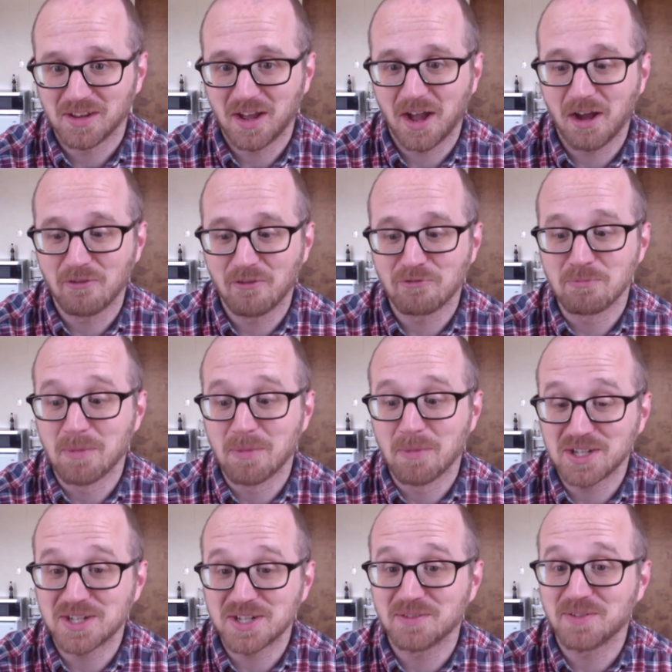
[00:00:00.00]
of
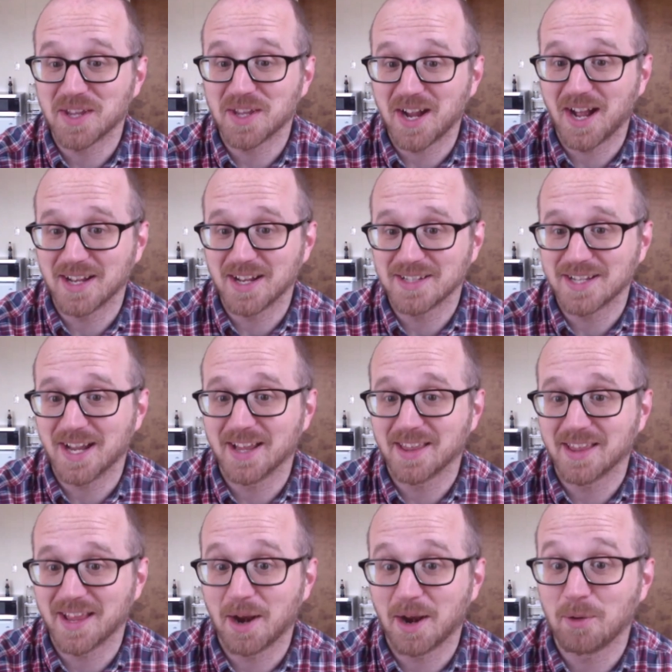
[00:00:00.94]
much of the
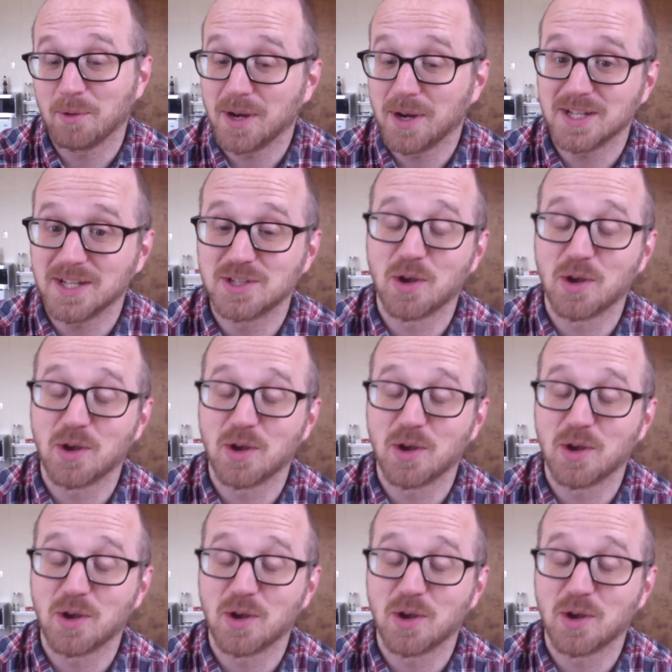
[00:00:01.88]
content that I read.